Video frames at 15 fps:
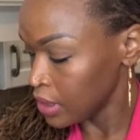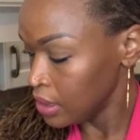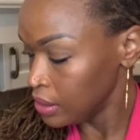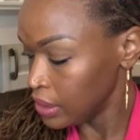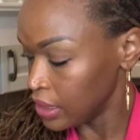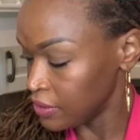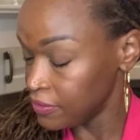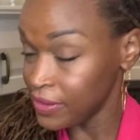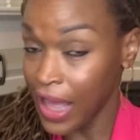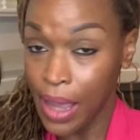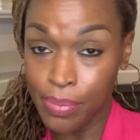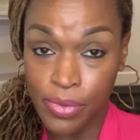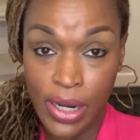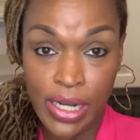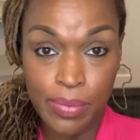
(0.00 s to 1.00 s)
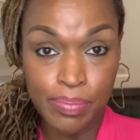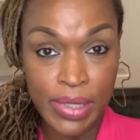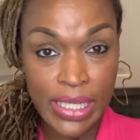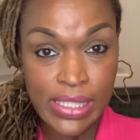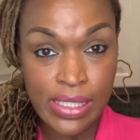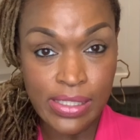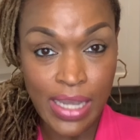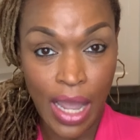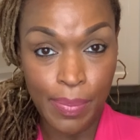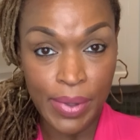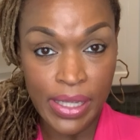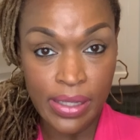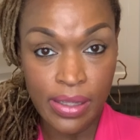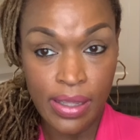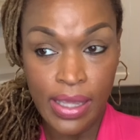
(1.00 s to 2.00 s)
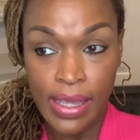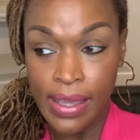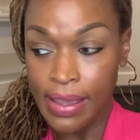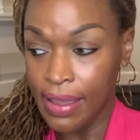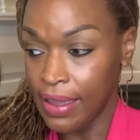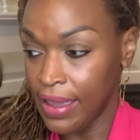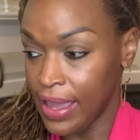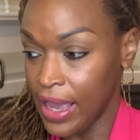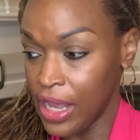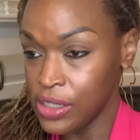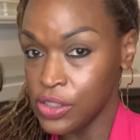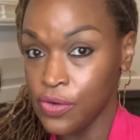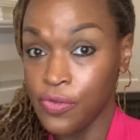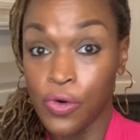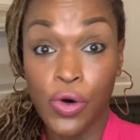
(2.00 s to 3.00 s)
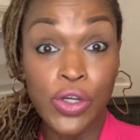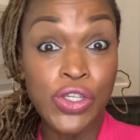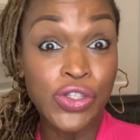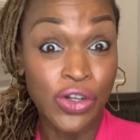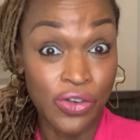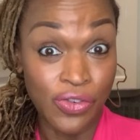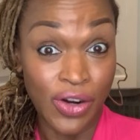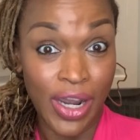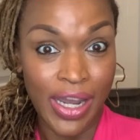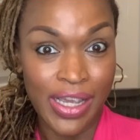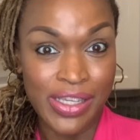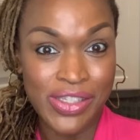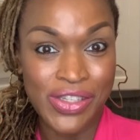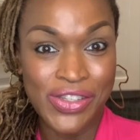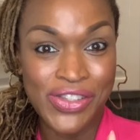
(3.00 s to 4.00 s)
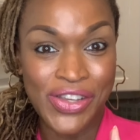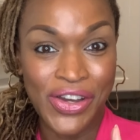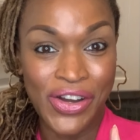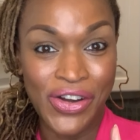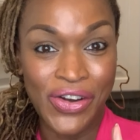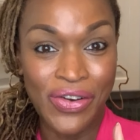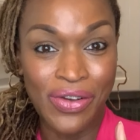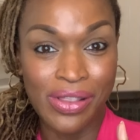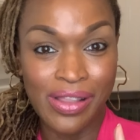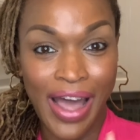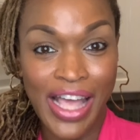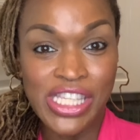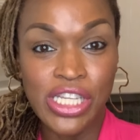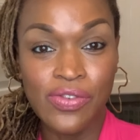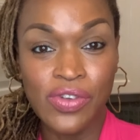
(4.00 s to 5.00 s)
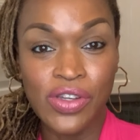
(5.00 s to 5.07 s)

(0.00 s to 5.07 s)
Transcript: like flatbread and pizza topping, and for stir fries. So lots of